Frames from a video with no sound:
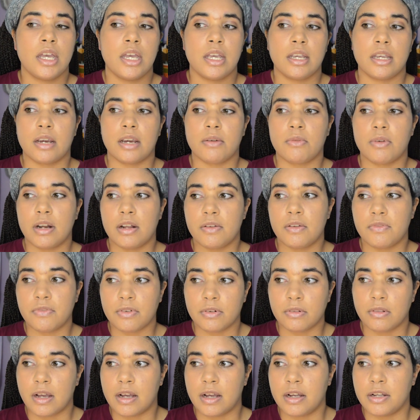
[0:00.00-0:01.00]
get ready for
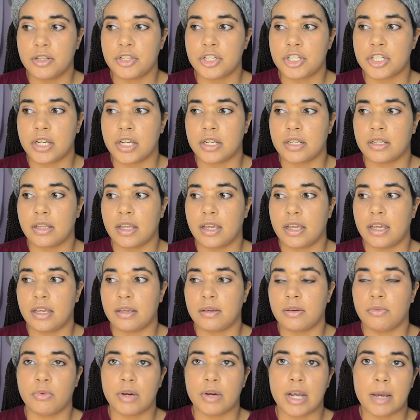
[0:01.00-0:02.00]
lunch, and
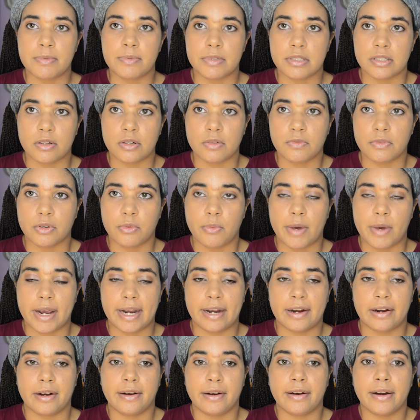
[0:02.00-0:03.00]
like wrap
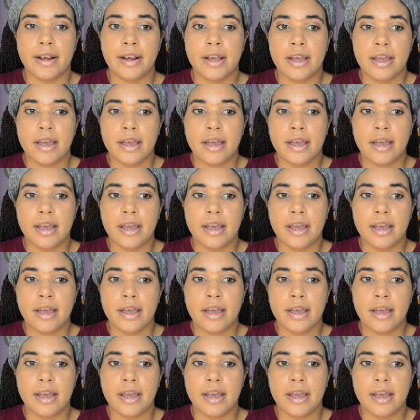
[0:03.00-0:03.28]
silverware.